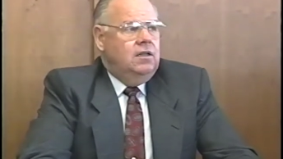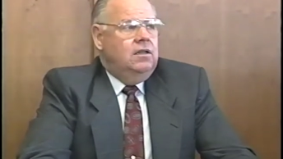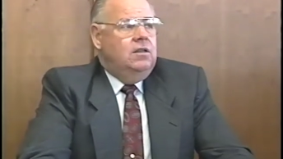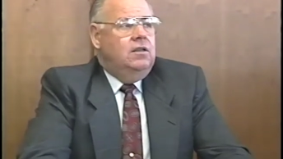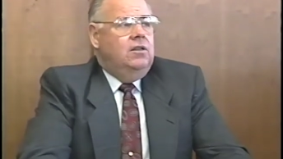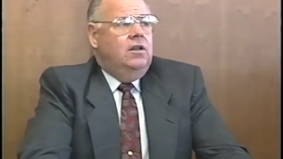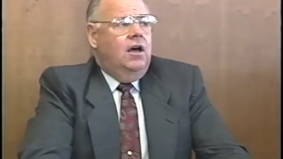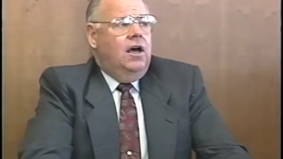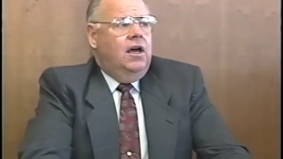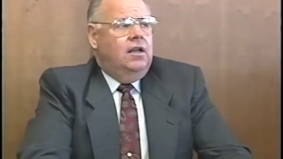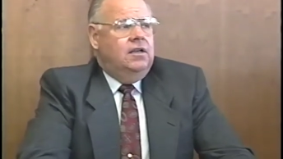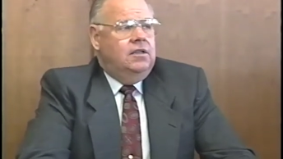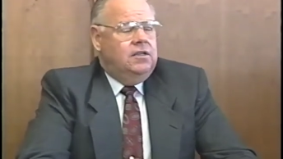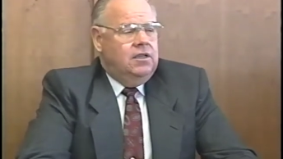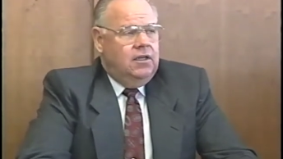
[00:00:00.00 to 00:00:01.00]

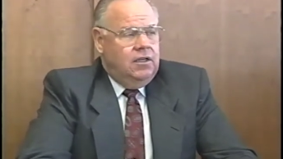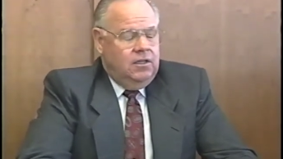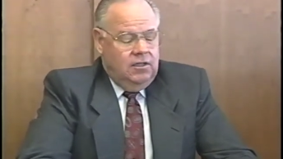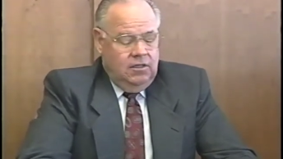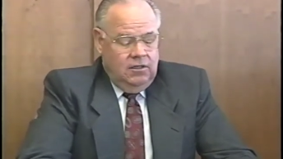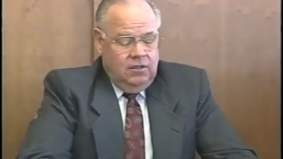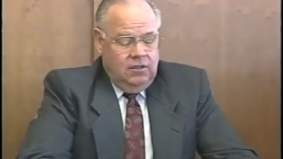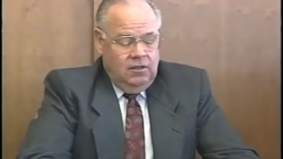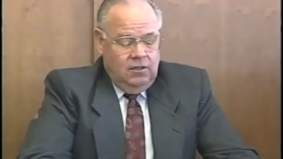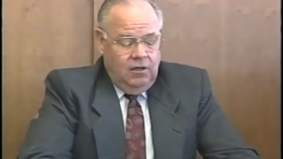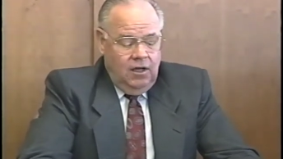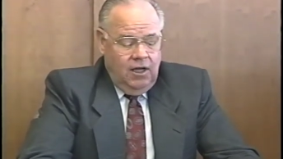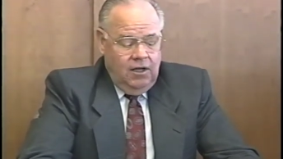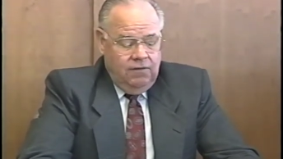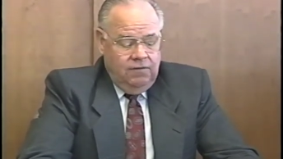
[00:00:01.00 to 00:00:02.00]
Not, uh,
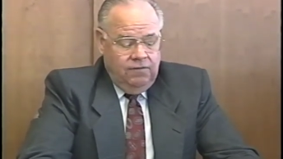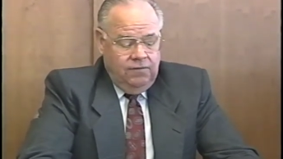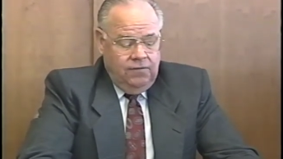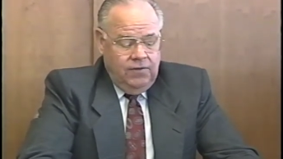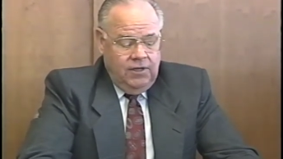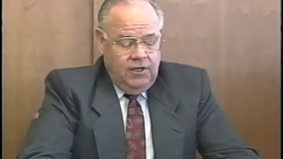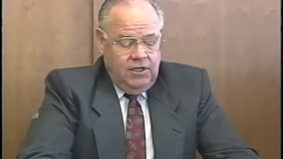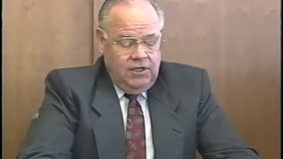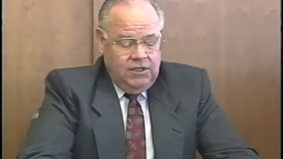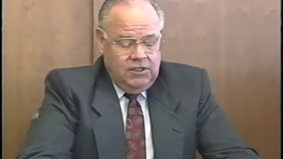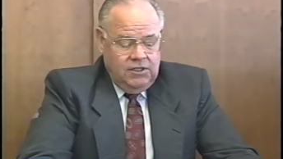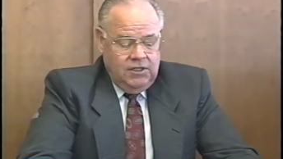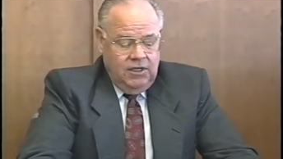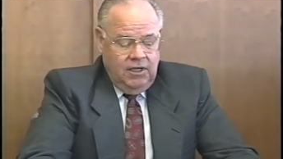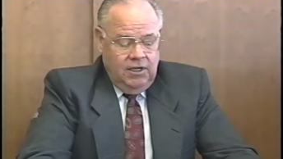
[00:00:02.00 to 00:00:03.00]
not
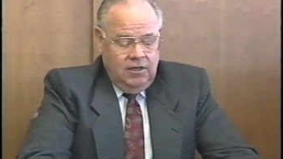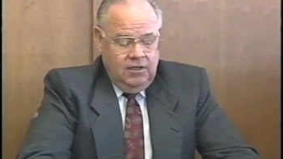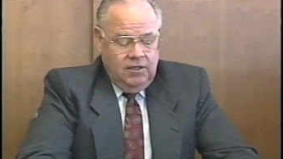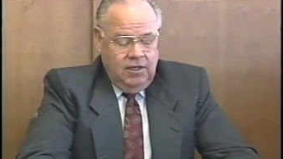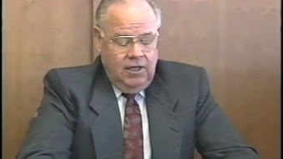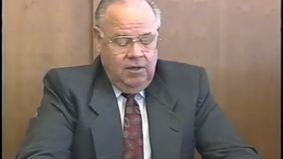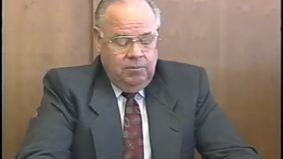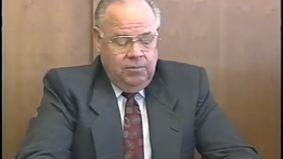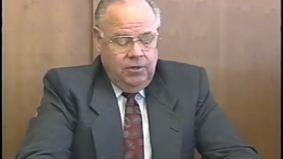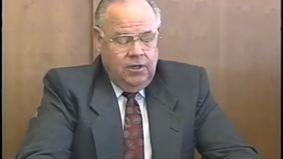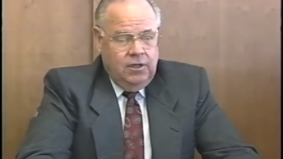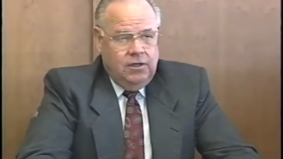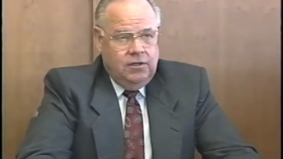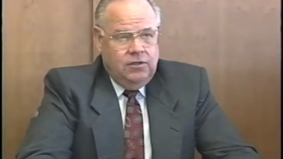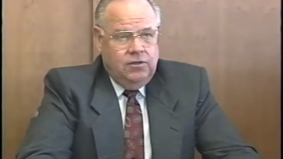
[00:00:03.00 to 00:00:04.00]
finished and, and put
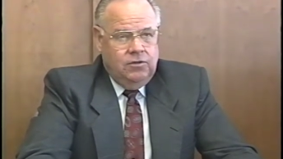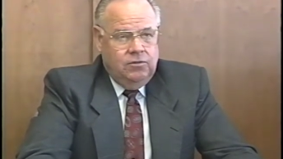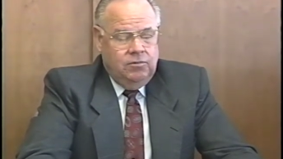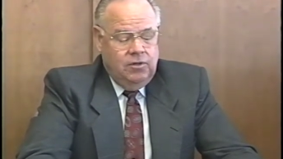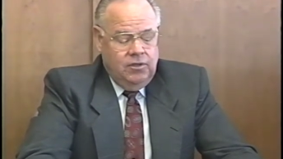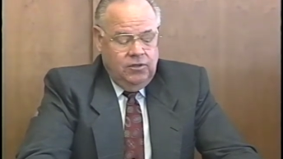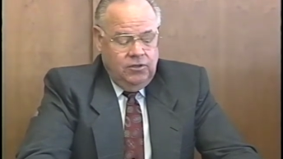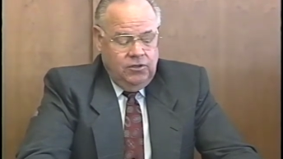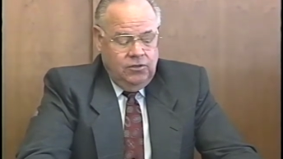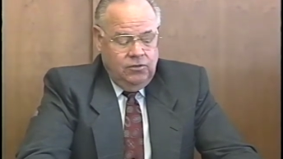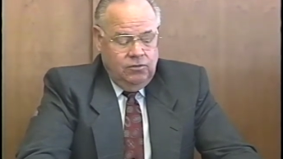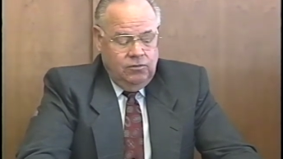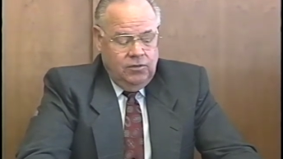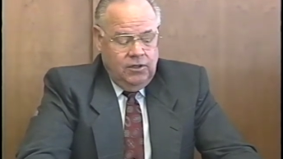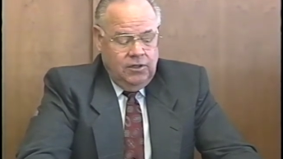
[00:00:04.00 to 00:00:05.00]
into
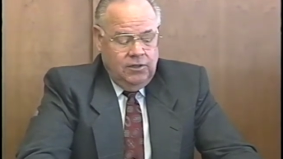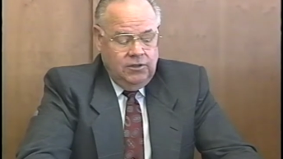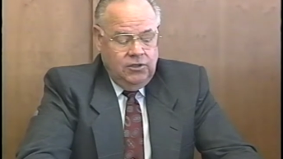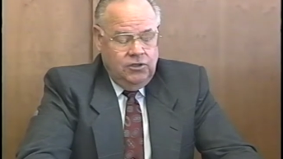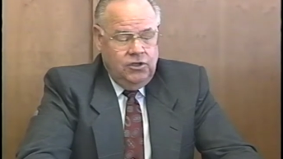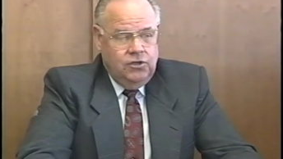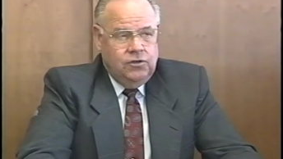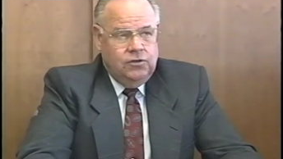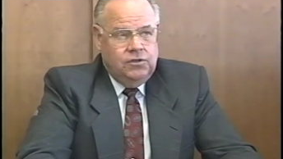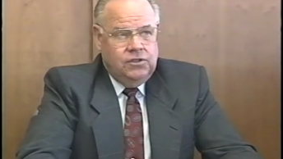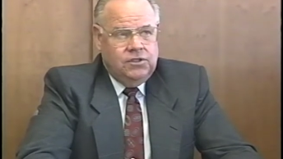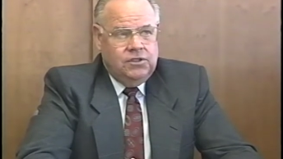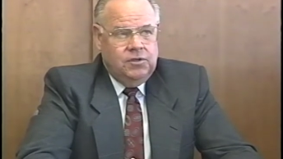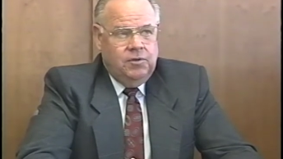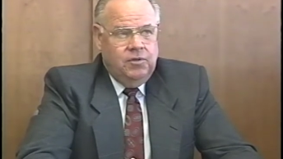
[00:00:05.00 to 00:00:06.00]
to uh,
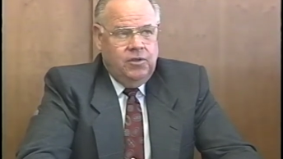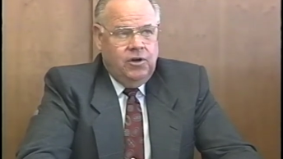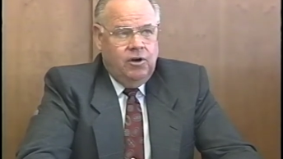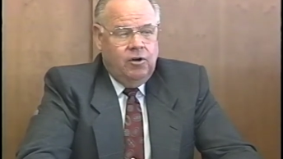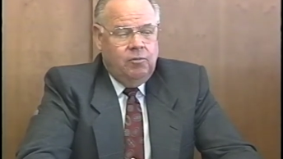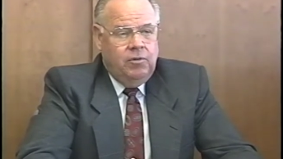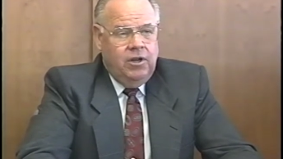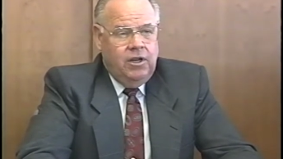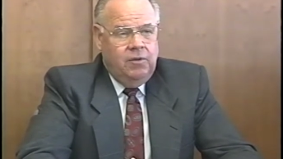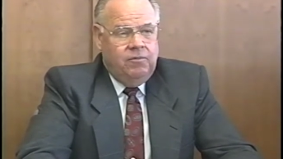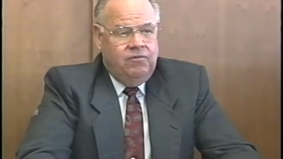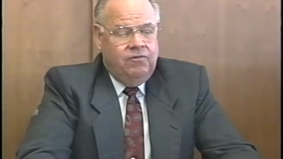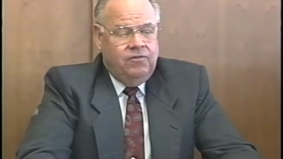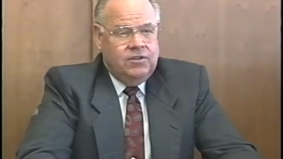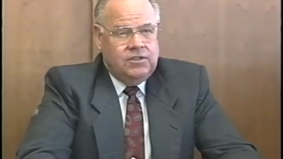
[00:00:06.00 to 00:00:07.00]
use. There are many
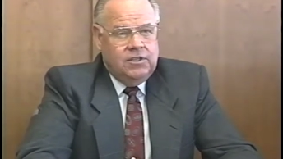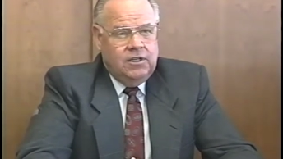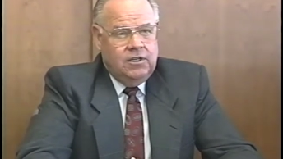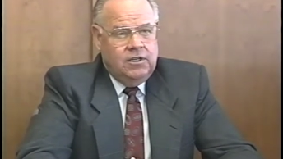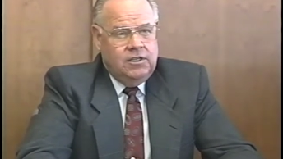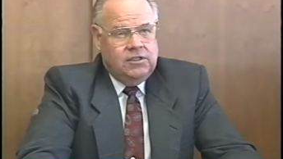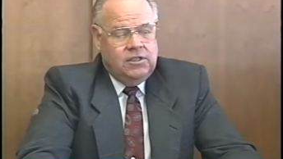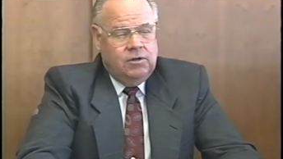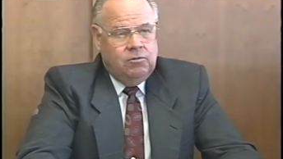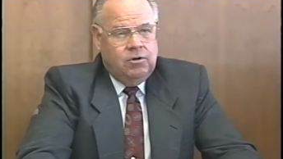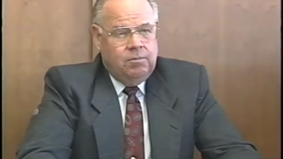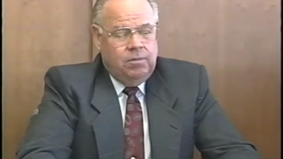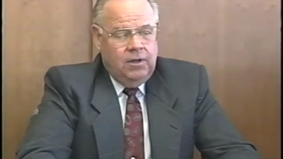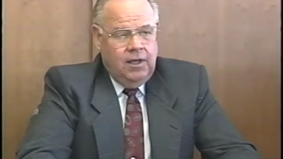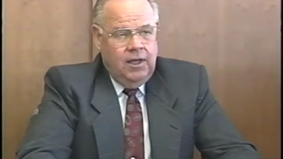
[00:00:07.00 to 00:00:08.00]
facilities that were
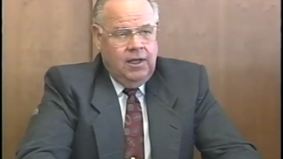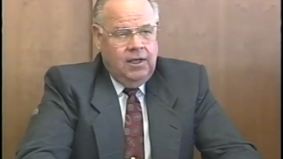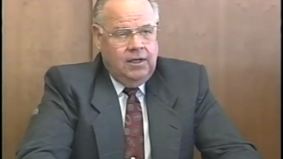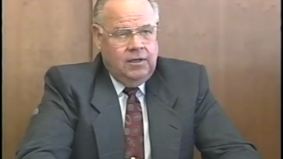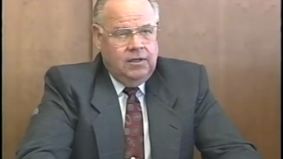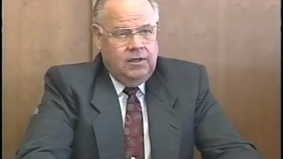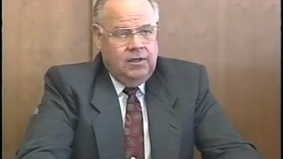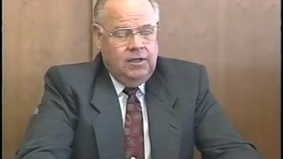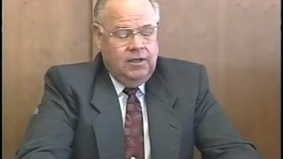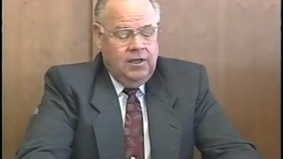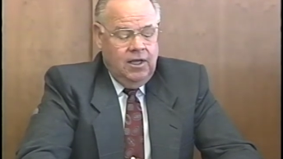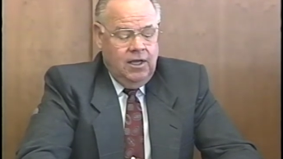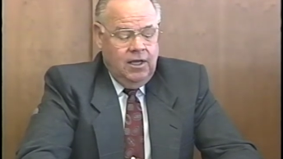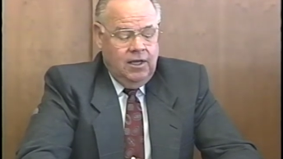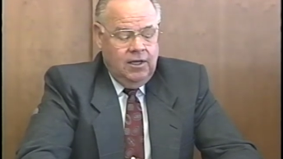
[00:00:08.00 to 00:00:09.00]
planned
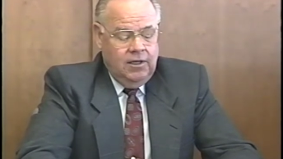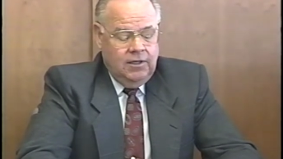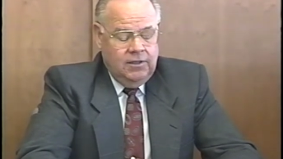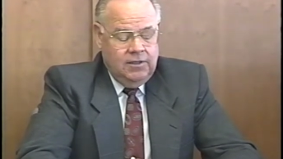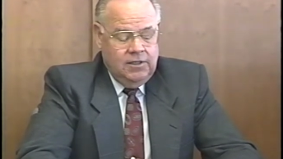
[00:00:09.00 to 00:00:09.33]
uh,